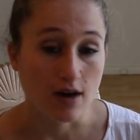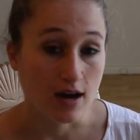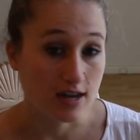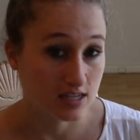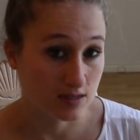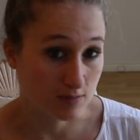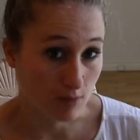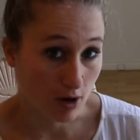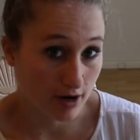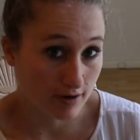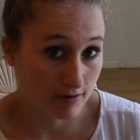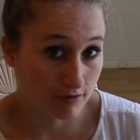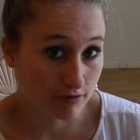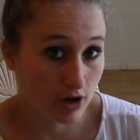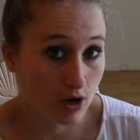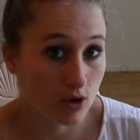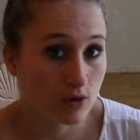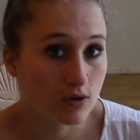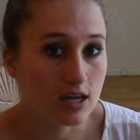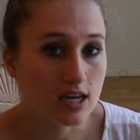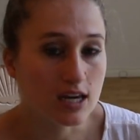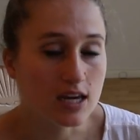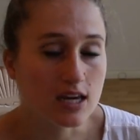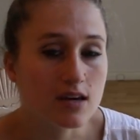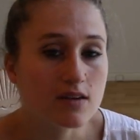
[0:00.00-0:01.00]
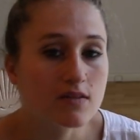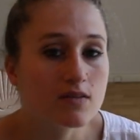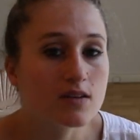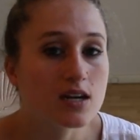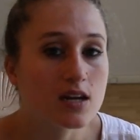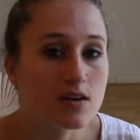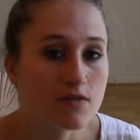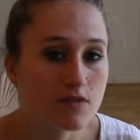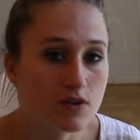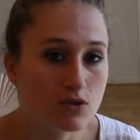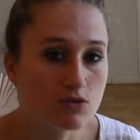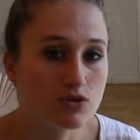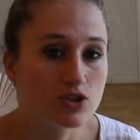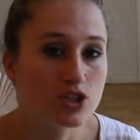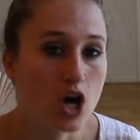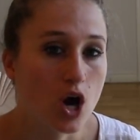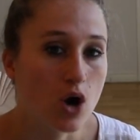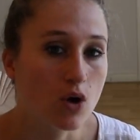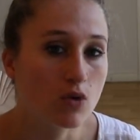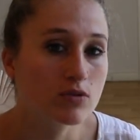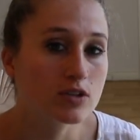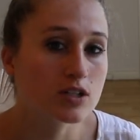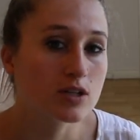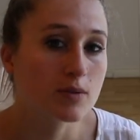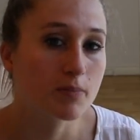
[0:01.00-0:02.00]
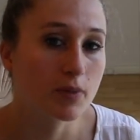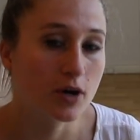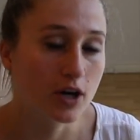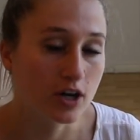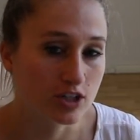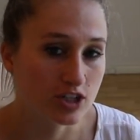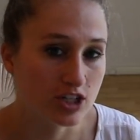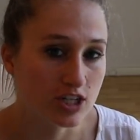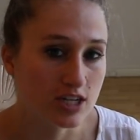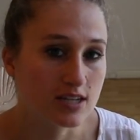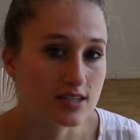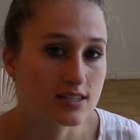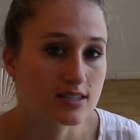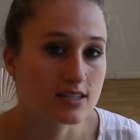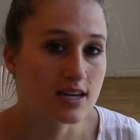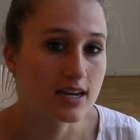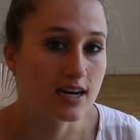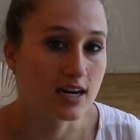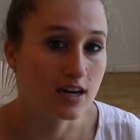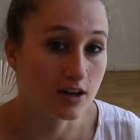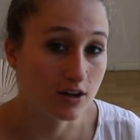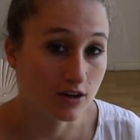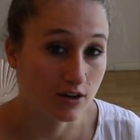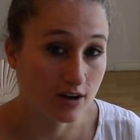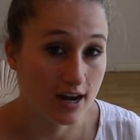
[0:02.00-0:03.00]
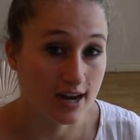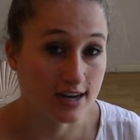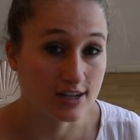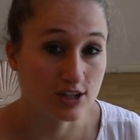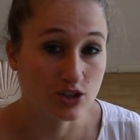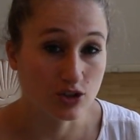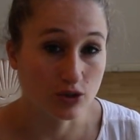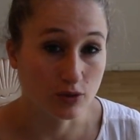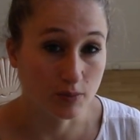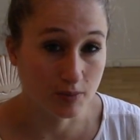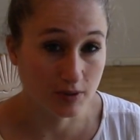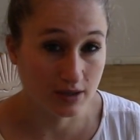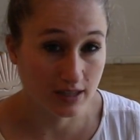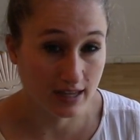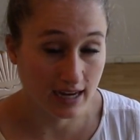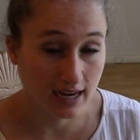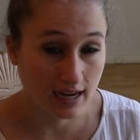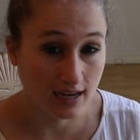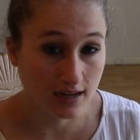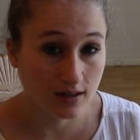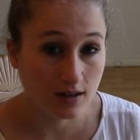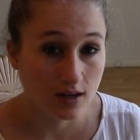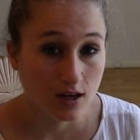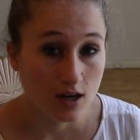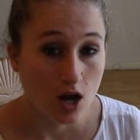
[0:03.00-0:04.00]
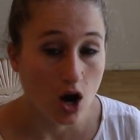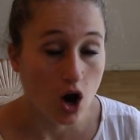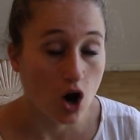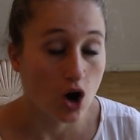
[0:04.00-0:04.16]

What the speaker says: smartphone, even if you don't purchase an international plan.